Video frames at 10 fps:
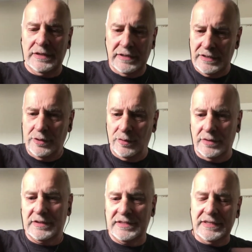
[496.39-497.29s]
And then you
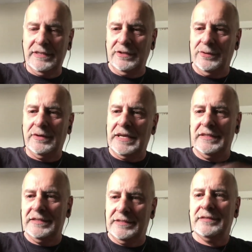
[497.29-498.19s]
look to see that your
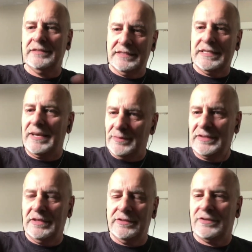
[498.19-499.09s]
hand is the same as
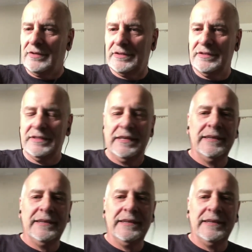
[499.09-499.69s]
the instructor's.